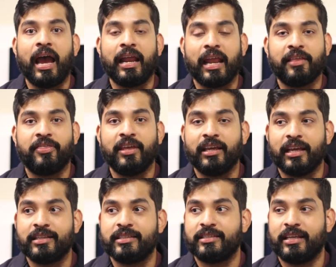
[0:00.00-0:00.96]
And I
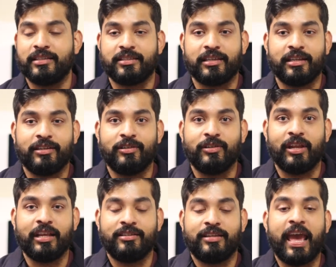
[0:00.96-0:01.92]
think
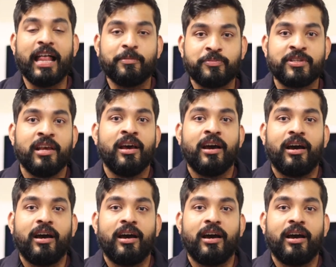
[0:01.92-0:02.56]
it helps